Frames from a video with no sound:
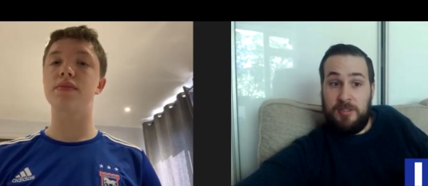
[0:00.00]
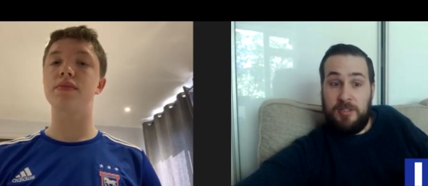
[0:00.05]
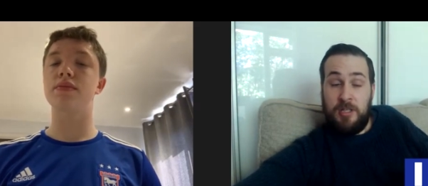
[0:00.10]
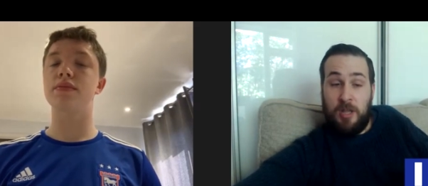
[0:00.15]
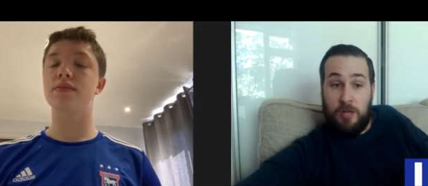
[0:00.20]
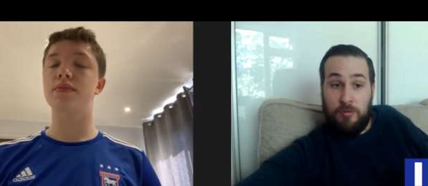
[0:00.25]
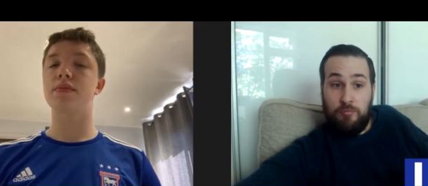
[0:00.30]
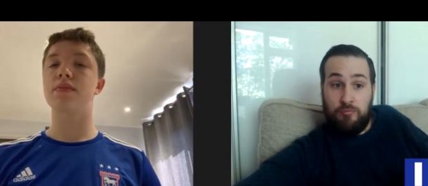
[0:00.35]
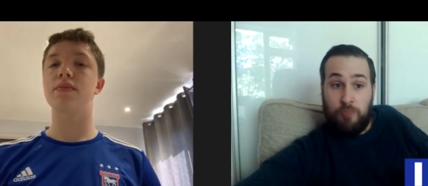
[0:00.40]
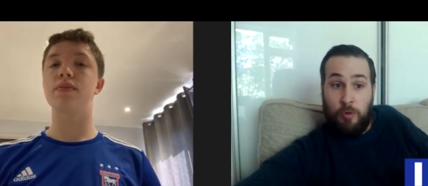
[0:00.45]
Speaker 1: you
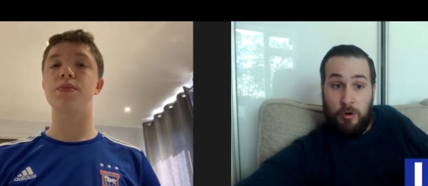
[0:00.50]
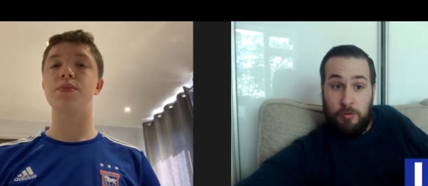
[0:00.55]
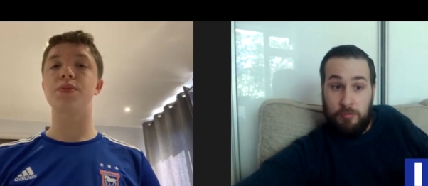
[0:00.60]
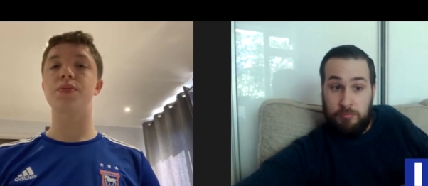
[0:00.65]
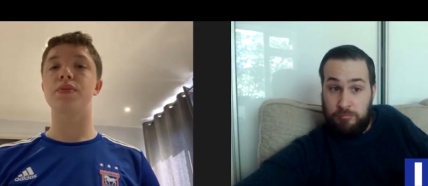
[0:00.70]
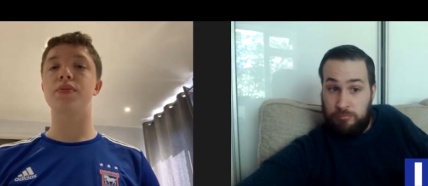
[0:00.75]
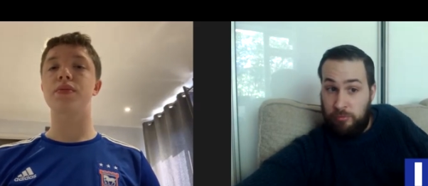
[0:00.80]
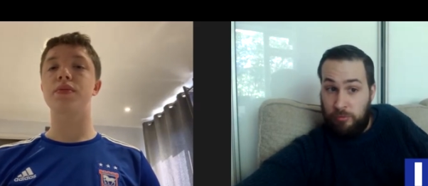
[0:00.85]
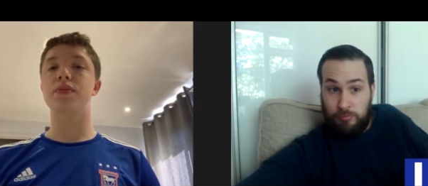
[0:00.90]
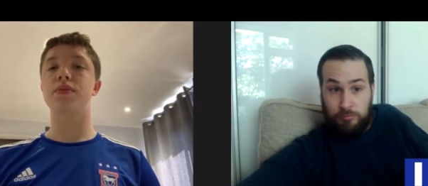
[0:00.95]
know what
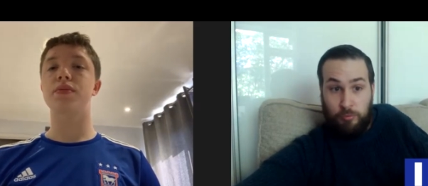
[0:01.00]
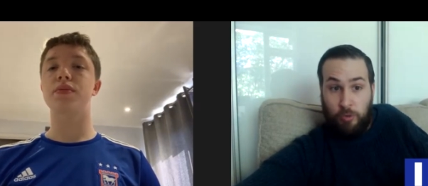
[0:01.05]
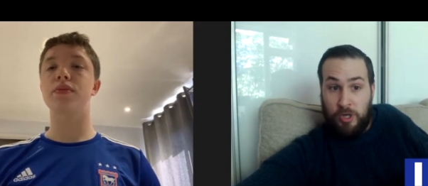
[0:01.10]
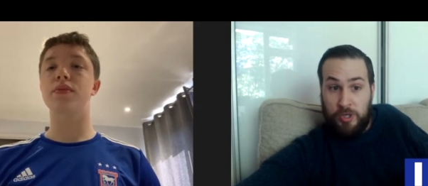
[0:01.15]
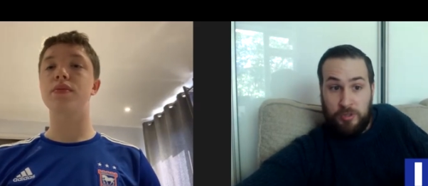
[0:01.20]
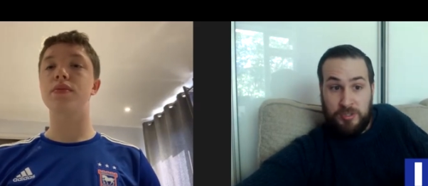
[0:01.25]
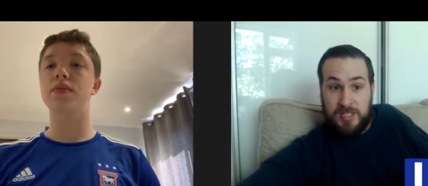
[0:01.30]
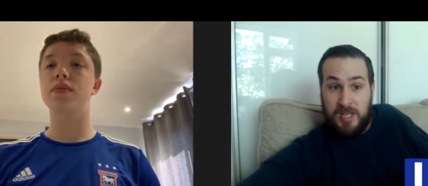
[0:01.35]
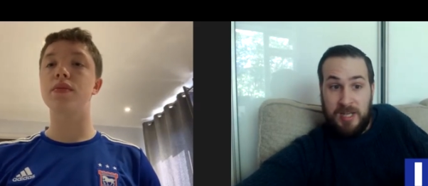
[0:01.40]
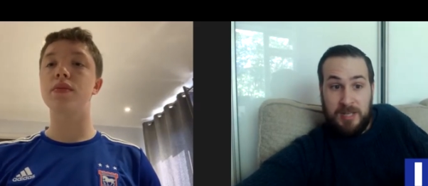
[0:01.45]
what
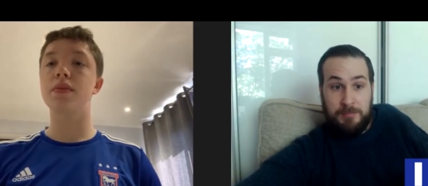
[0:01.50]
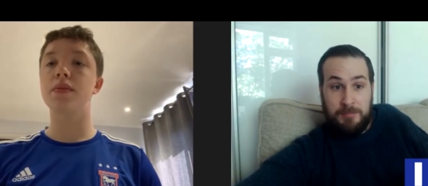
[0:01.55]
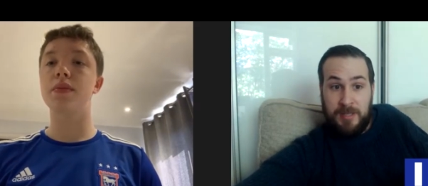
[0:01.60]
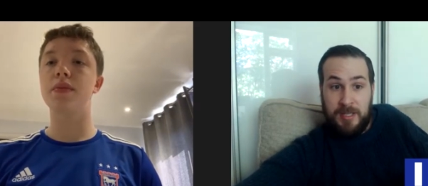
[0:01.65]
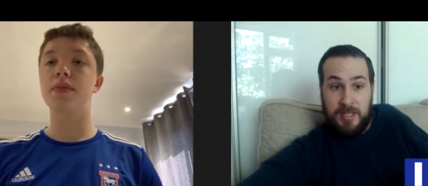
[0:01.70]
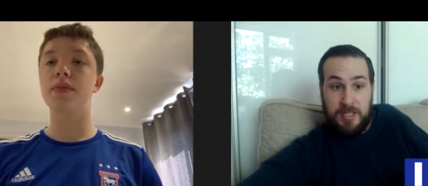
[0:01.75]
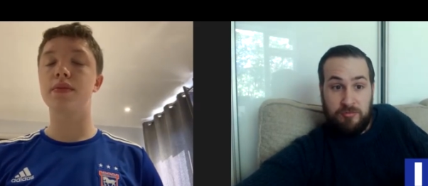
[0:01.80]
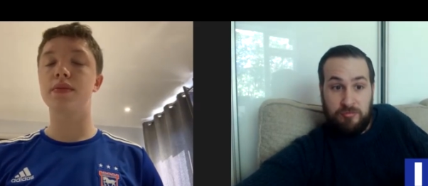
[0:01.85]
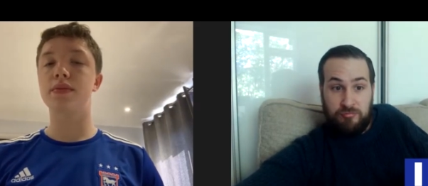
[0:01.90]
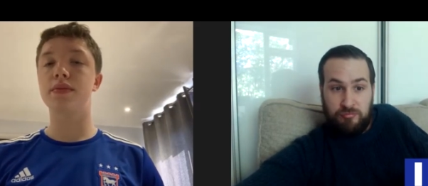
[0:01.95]
you're telling
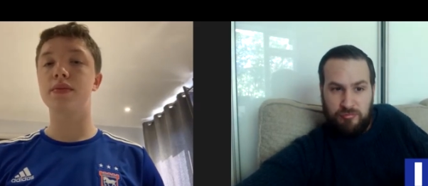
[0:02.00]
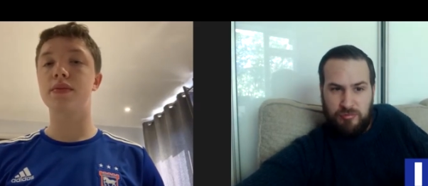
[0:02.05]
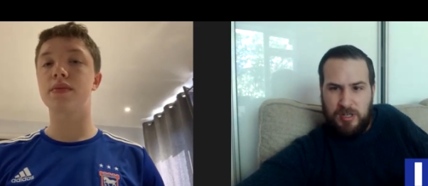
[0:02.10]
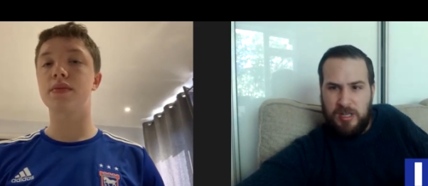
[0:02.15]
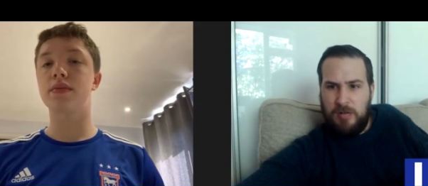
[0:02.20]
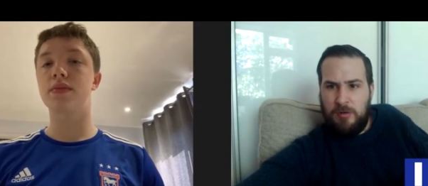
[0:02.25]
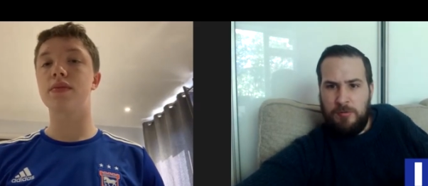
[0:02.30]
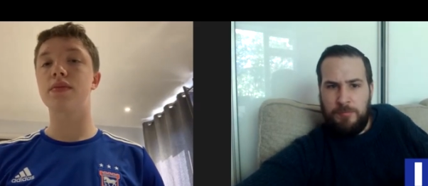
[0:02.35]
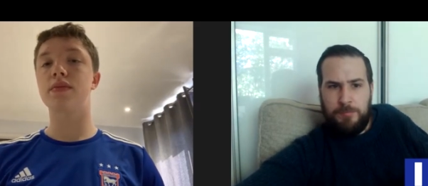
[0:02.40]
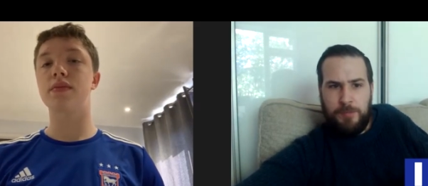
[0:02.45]
me is
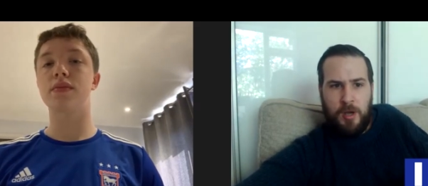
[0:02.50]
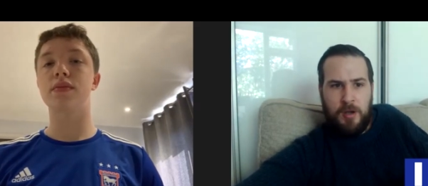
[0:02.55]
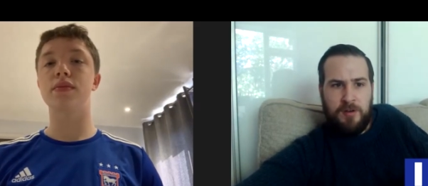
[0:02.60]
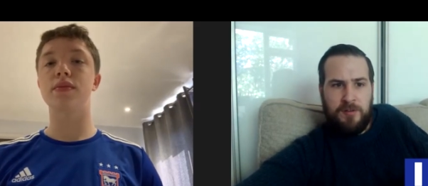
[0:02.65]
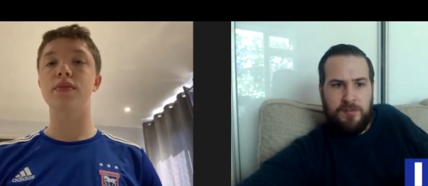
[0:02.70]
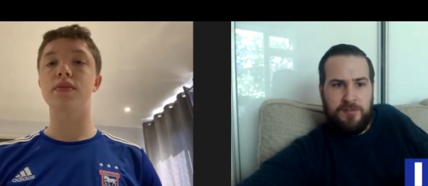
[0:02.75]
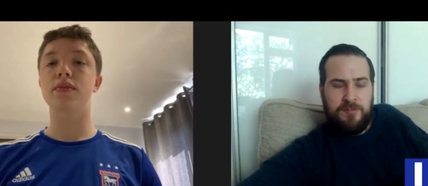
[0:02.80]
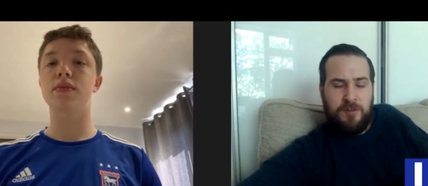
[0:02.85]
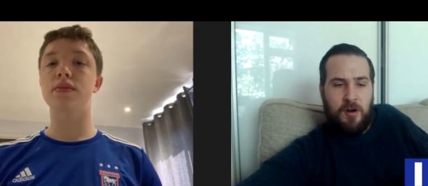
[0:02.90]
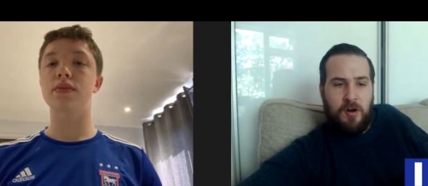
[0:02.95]
real
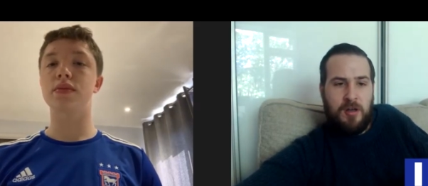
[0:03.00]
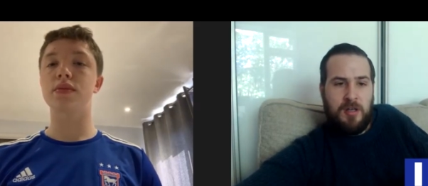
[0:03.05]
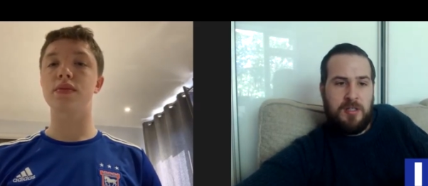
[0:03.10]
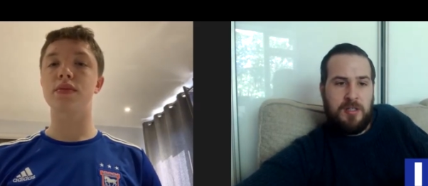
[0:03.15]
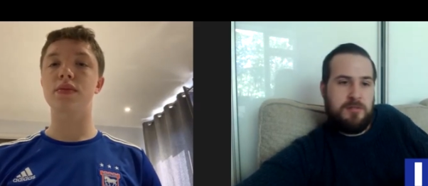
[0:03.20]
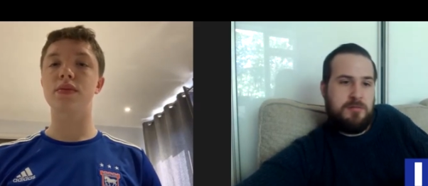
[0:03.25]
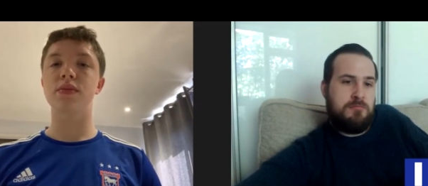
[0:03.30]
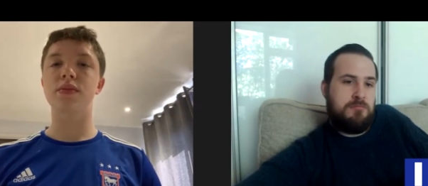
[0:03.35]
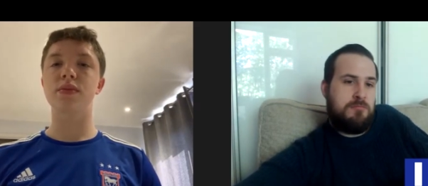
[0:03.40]
bona fide